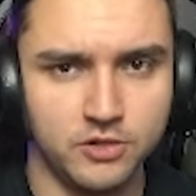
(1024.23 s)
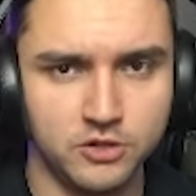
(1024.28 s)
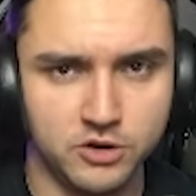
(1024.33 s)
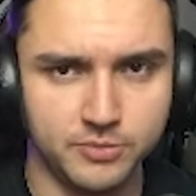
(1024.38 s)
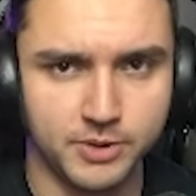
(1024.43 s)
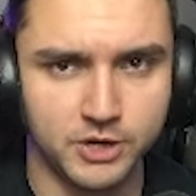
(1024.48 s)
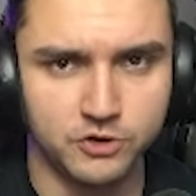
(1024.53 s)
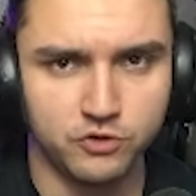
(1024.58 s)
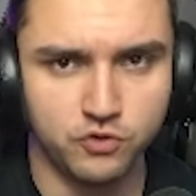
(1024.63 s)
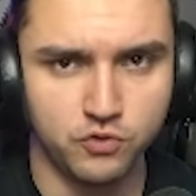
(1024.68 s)
a
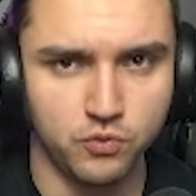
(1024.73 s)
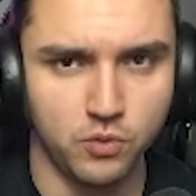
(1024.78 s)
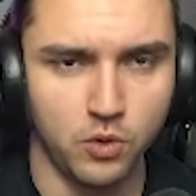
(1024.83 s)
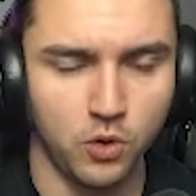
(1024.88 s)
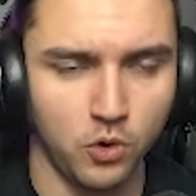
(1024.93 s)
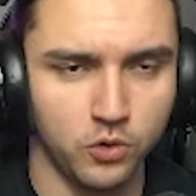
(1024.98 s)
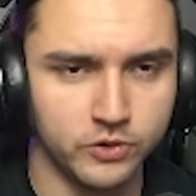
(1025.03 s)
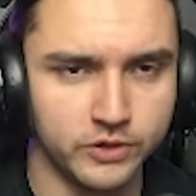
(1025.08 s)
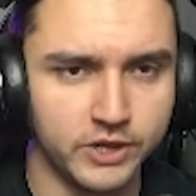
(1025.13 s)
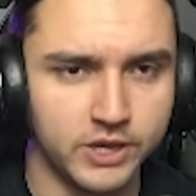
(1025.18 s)
little bit too
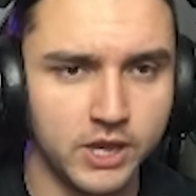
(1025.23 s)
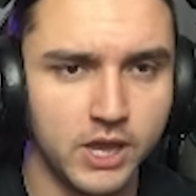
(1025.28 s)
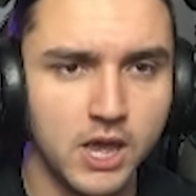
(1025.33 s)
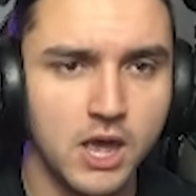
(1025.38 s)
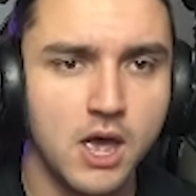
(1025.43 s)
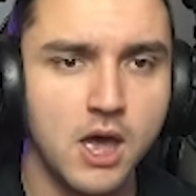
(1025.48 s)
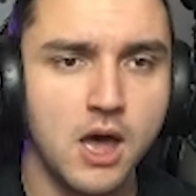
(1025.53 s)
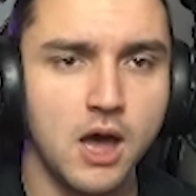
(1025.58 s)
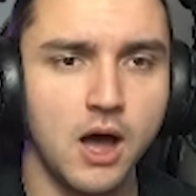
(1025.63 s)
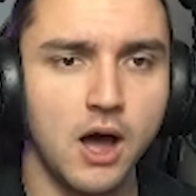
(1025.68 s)
early,
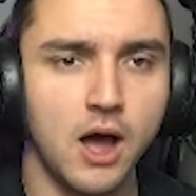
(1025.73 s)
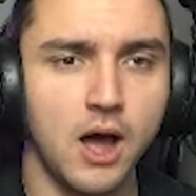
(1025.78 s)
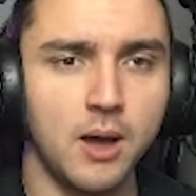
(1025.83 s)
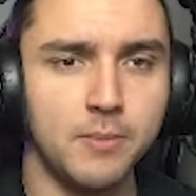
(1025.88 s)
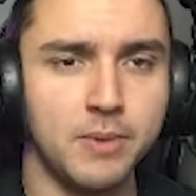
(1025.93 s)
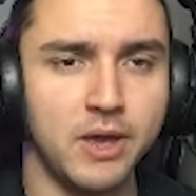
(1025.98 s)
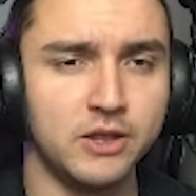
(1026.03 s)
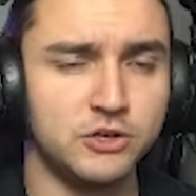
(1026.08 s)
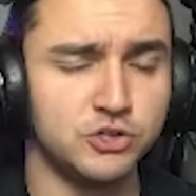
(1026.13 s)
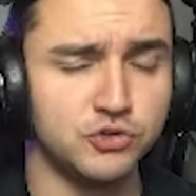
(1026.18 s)

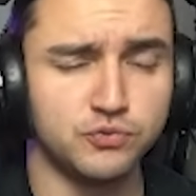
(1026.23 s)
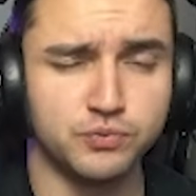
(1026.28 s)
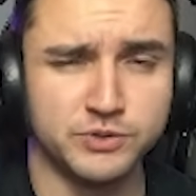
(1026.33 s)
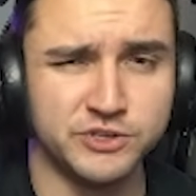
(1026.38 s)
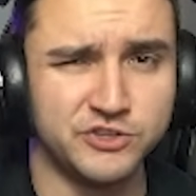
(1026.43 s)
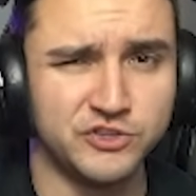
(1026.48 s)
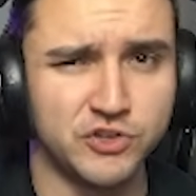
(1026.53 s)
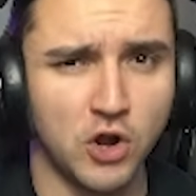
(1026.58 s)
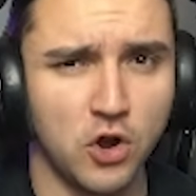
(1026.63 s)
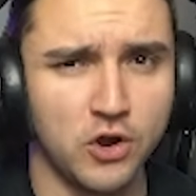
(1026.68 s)
and just
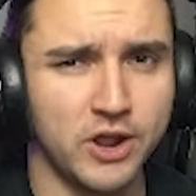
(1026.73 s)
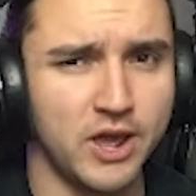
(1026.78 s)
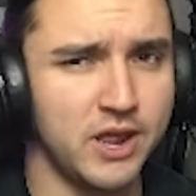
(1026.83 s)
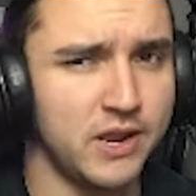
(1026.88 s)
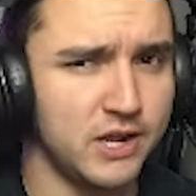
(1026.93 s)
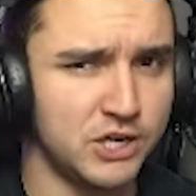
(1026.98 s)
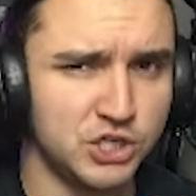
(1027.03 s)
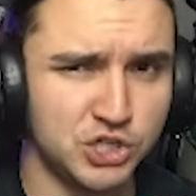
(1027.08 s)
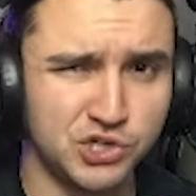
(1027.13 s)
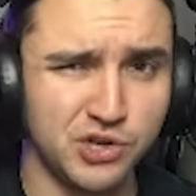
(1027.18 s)
restart it
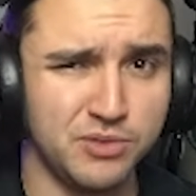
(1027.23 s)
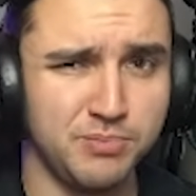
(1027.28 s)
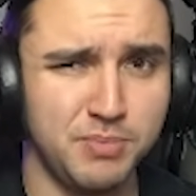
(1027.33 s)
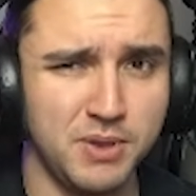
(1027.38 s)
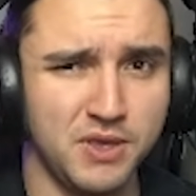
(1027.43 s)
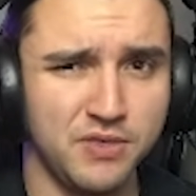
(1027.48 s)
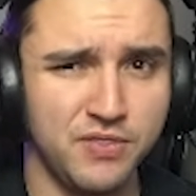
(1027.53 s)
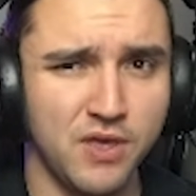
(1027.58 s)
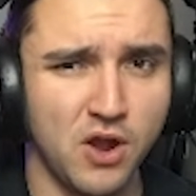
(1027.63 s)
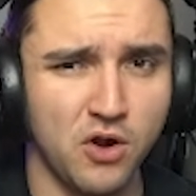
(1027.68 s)
and it should
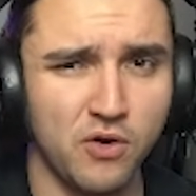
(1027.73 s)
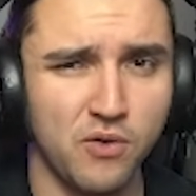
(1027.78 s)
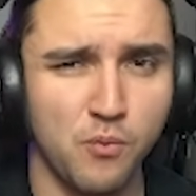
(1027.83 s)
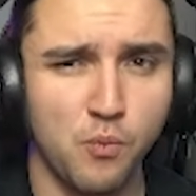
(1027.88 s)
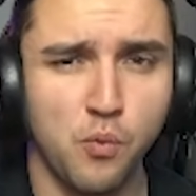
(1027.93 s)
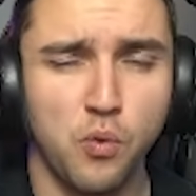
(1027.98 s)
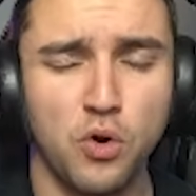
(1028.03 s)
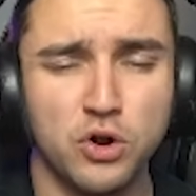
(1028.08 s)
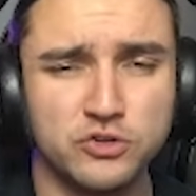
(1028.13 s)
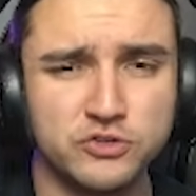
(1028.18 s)
be there.
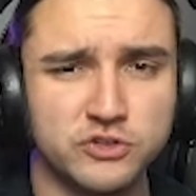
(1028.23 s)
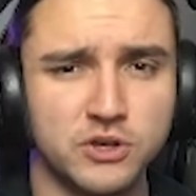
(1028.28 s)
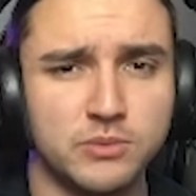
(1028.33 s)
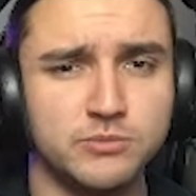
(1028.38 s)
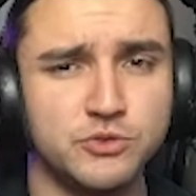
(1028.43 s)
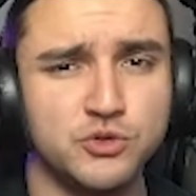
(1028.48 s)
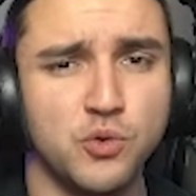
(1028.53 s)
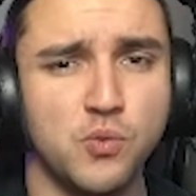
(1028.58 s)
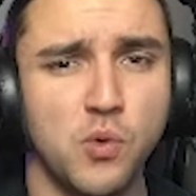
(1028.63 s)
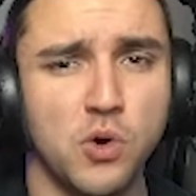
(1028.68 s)
Worst
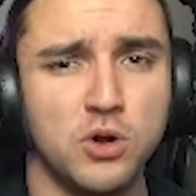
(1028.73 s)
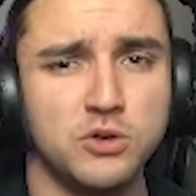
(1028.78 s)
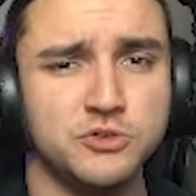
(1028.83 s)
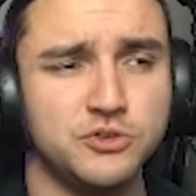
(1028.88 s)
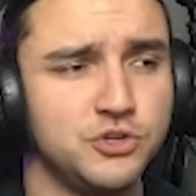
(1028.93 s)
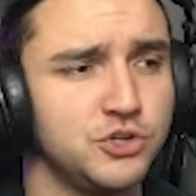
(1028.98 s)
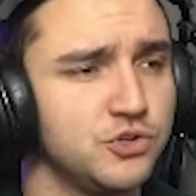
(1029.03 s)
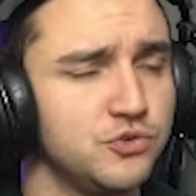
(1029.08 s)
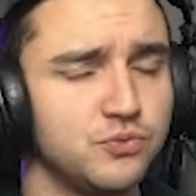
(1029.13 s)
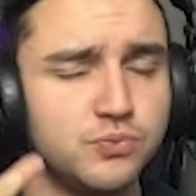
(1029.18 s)
comes to
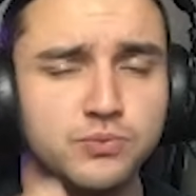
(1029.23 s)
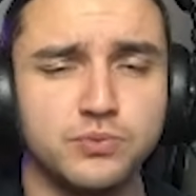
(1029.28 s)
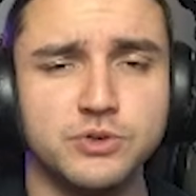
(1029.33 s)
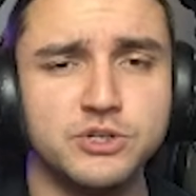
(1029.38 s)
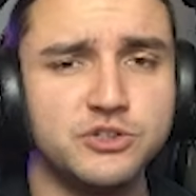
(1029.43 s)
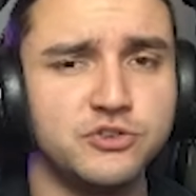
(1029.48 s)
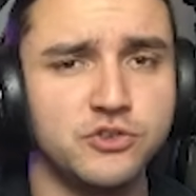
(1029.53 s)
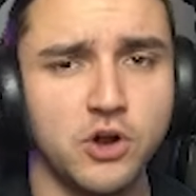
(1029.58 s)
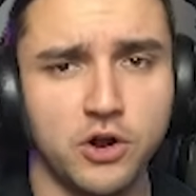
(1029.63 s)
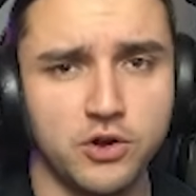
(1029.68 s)
worst, just
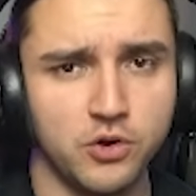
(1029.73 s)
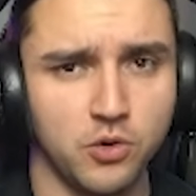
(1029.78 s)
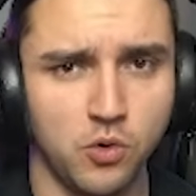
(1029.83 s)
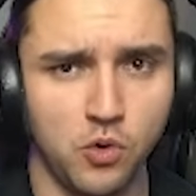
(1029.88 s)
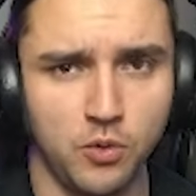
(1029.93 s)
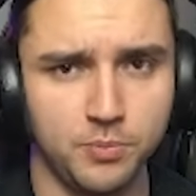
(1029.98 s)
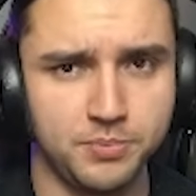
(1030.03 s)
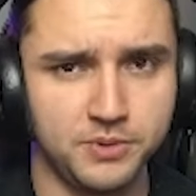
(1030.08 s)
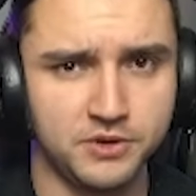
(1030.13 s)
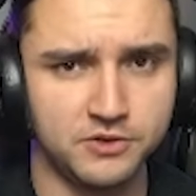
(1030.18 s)
restart your
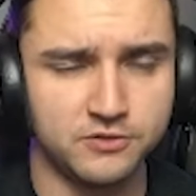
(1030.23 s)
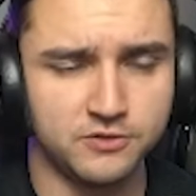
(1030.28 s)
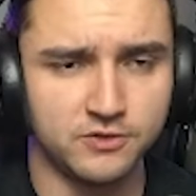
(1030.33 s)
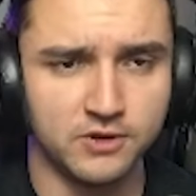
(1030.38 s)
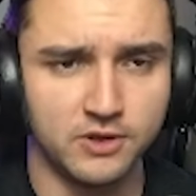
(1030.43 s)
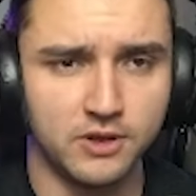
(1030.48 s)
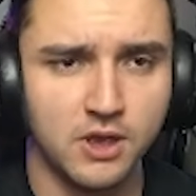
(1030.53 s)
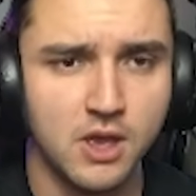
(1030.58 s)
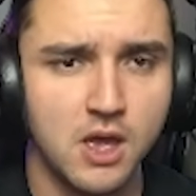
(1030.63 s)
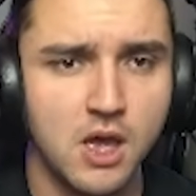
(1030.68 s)
whole
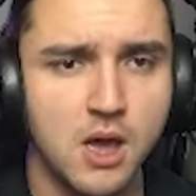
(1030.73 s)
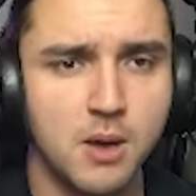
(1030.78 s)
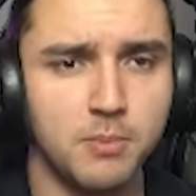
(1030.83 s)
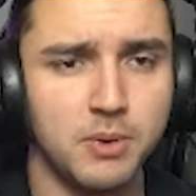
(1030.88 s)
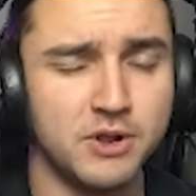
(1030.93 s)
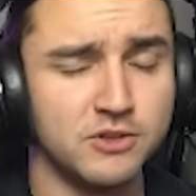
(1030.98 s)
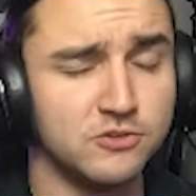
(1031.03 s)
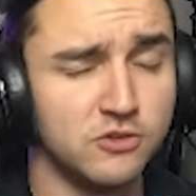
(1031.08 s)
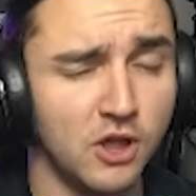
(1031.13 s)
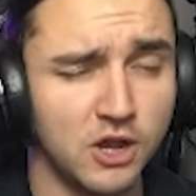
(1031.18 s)
PC.
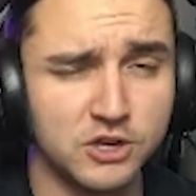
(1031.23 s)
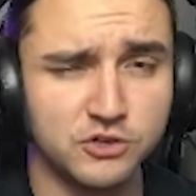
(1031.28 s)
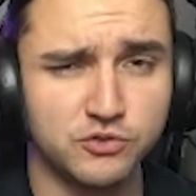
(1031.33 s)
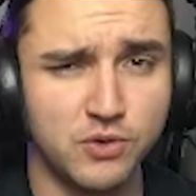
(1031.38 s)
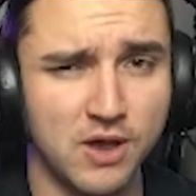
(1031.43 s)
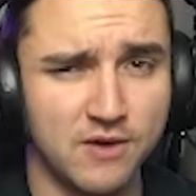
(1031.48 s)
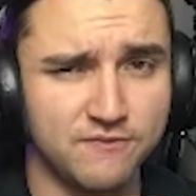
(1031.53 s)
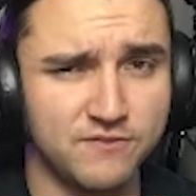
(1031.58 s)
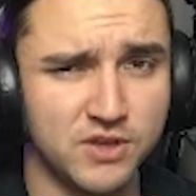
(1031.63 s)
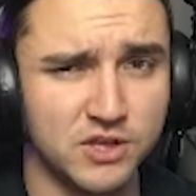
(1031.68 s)
But as long as
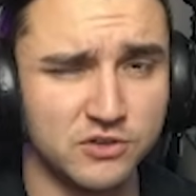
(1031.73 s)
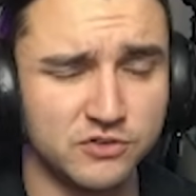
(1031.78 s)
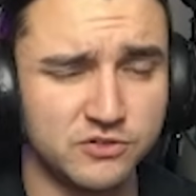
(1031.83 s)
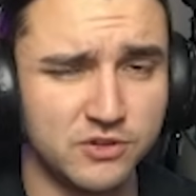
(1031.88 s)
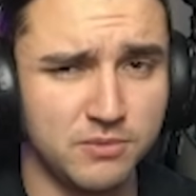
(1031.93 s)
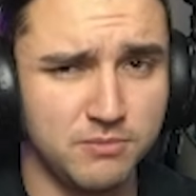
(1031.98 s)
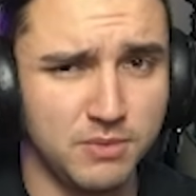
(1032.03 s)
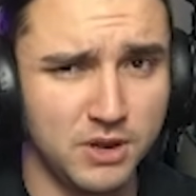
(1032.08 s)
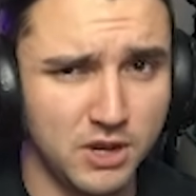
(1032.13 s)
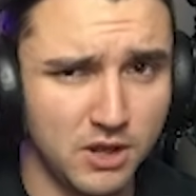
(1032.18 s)
you have
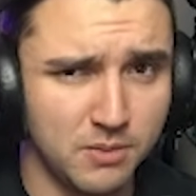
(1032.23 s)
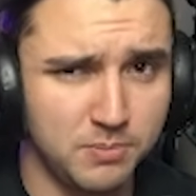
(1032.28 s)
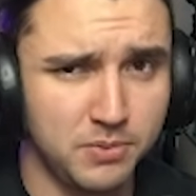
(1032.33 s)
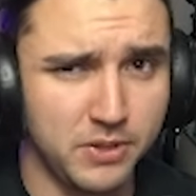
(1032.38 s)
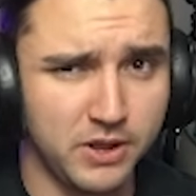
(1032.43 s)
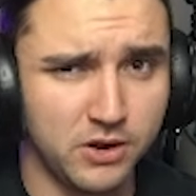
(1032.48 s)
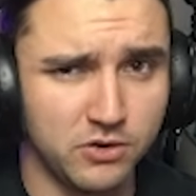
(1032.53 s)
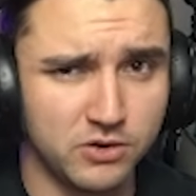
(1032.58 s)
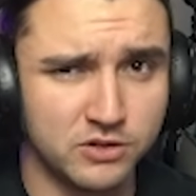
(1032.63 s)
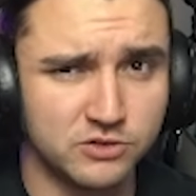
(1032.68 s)
VLC media
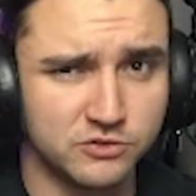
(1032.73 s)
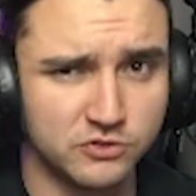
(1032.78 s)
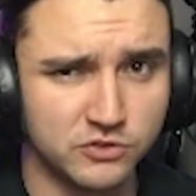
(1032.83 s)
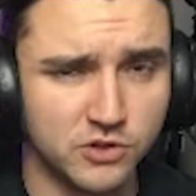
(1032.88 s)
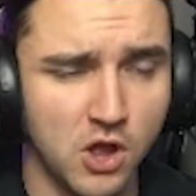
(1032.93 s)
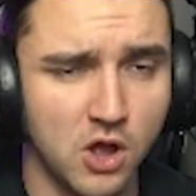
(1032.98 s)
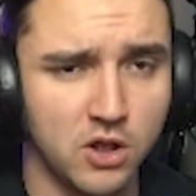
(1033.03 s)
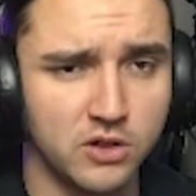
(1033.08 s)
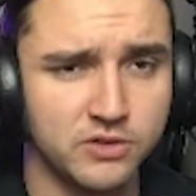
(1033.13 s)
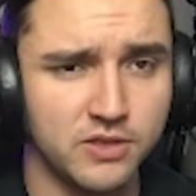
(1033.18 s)
player
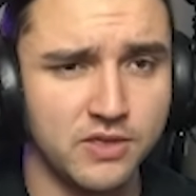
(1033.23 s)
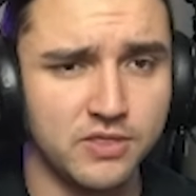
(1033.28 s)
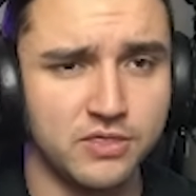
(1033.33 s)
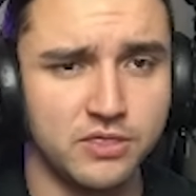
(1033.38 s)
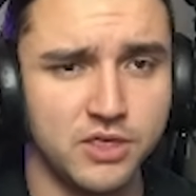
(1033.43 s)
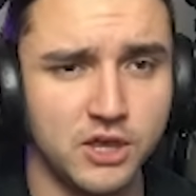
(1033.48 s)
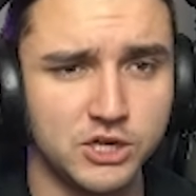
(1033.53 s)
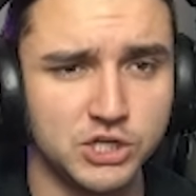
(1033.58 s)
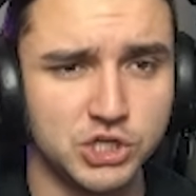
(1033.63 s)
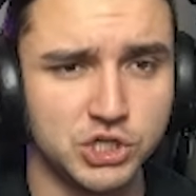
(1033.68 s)
installed,
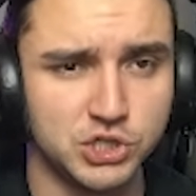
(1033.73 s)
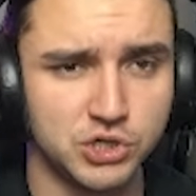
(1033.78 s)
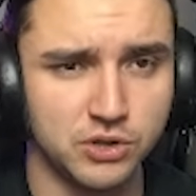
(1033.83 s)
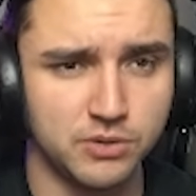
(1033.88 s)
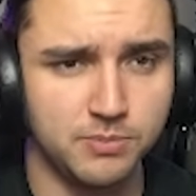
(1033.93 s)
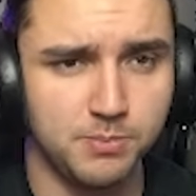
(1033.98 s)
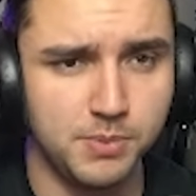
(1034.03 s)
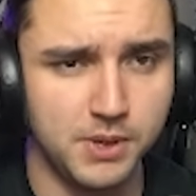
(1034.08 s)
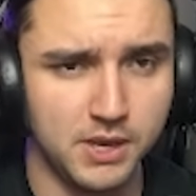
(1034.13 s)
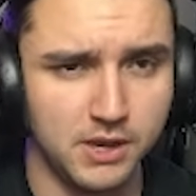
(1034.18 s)
this
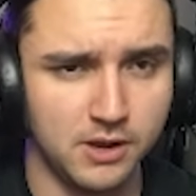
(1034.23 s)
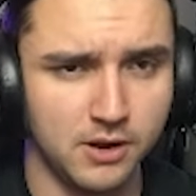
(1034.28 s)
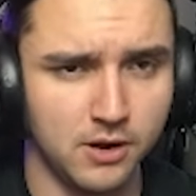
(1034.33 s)
should be